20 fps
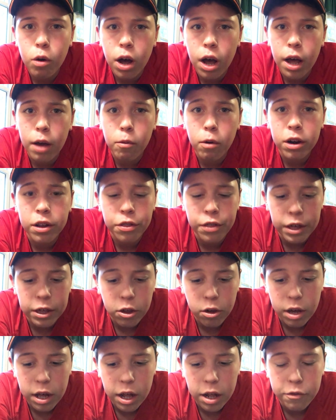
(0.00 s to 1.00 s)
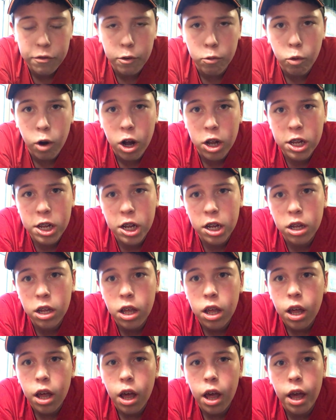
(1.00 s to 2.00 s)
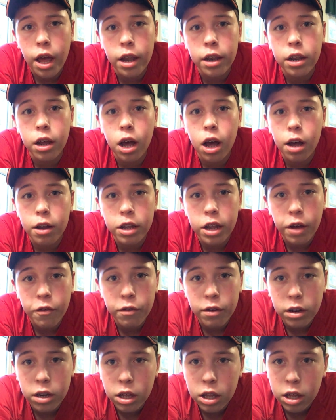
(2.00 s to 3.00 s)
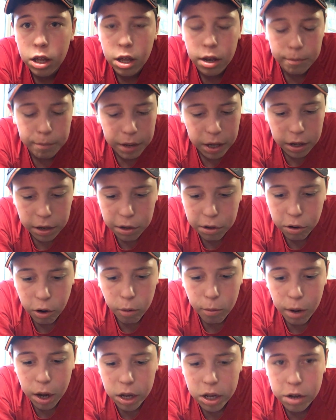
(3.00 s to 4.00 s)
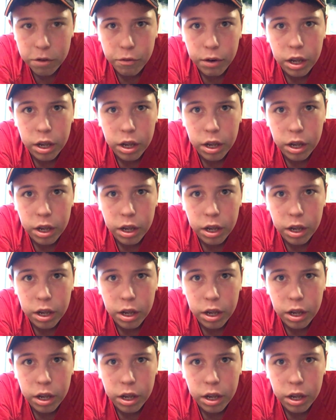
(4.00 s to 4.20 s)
Uh, I want to thank you guys for watching, and uh, definitely it means so much.